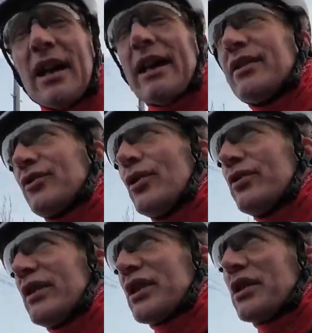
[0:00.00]
in the true
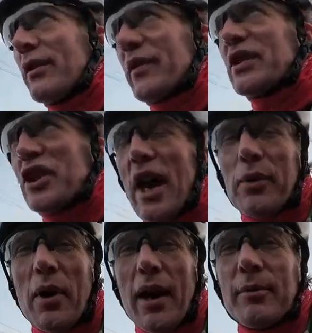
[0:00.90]
tradition of this
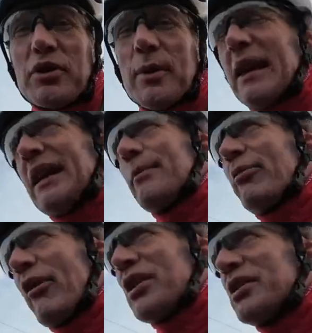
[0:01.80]
channel, I am doing an
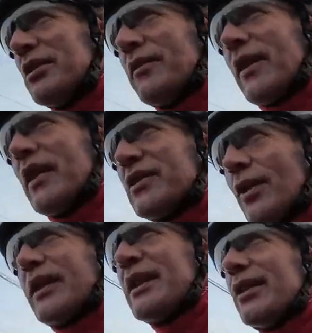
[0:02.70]
impression of
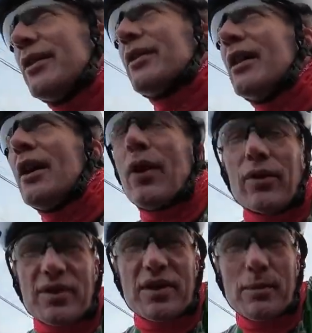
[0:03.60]
Donkey Kong
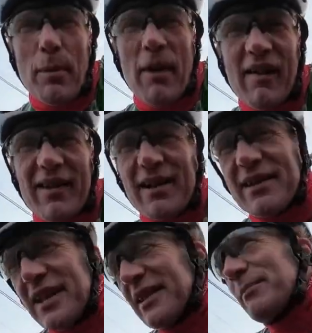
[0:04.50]
on Super Mario
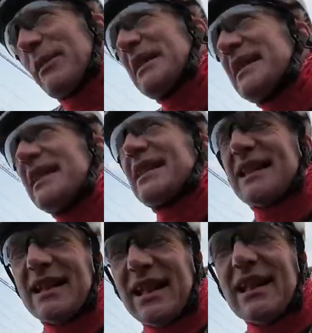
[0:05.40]
Kart, because this
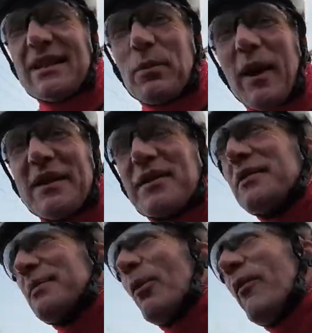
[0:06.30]
thing is way too
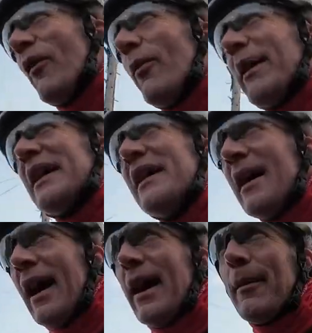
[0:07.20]
small for me.
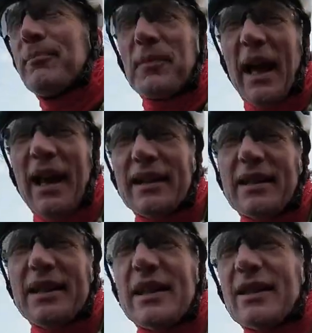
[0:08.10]
And
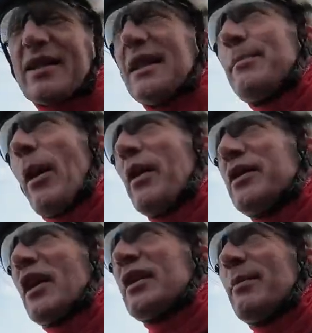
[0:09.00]
the seat post
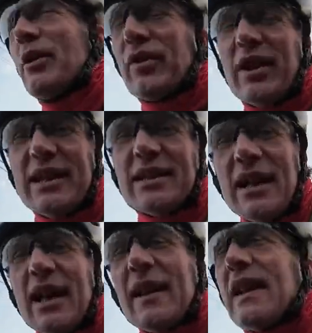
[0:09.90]
adjustment on these,
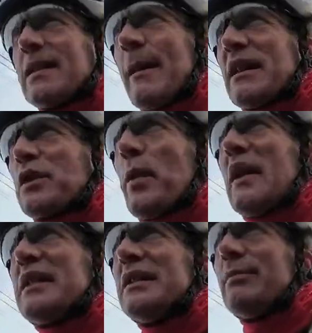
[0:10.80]
there's about
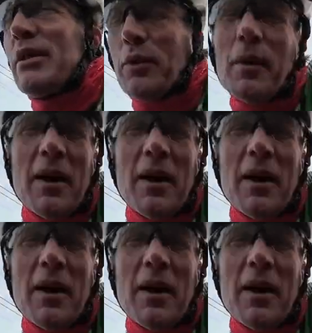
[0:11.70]
20 mil.